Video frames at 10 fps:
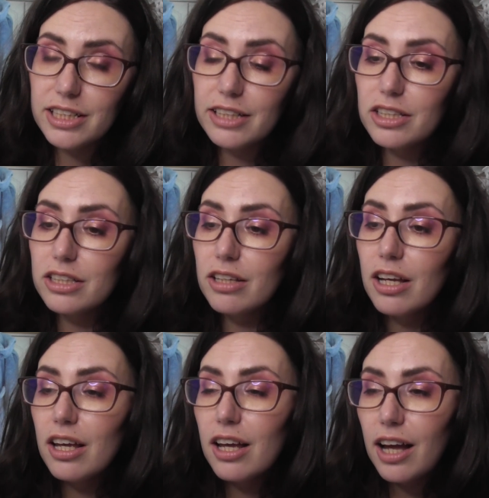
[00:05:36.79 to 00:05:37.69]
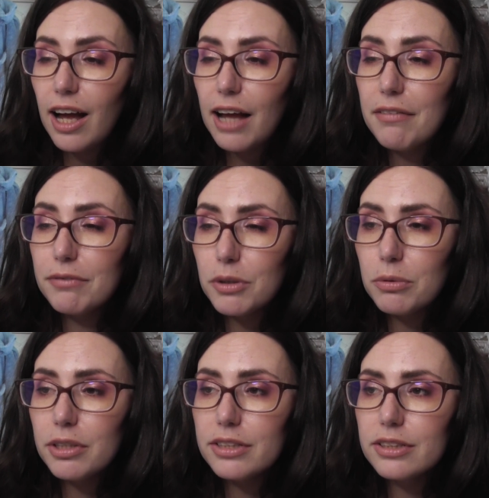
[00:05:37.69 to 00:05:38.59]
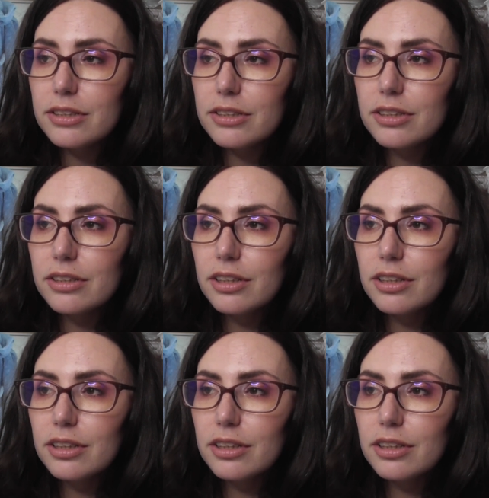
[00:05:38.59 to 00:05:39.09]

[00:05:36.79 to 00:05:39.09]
And I've noticed,